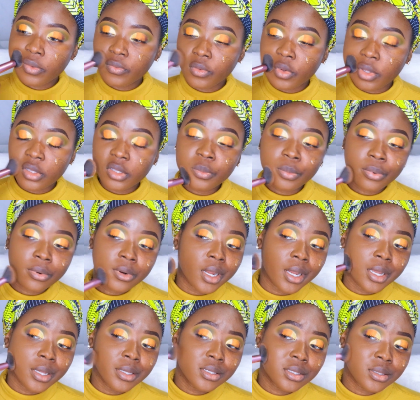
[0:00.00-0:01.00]
For the
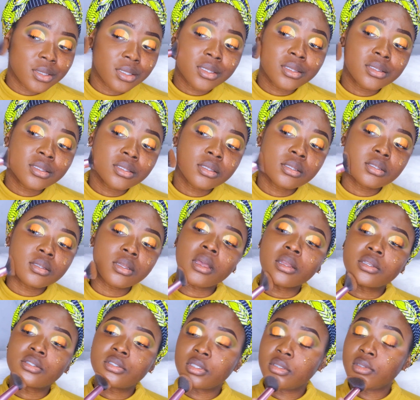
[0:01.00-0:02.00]
price, it's
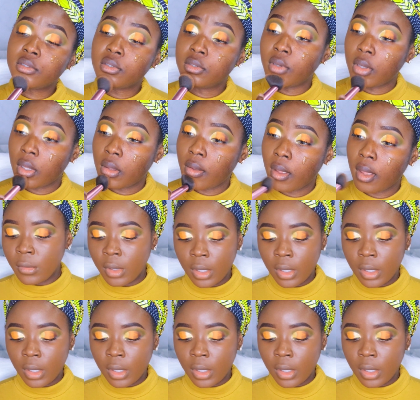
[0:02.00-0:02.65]
actually good.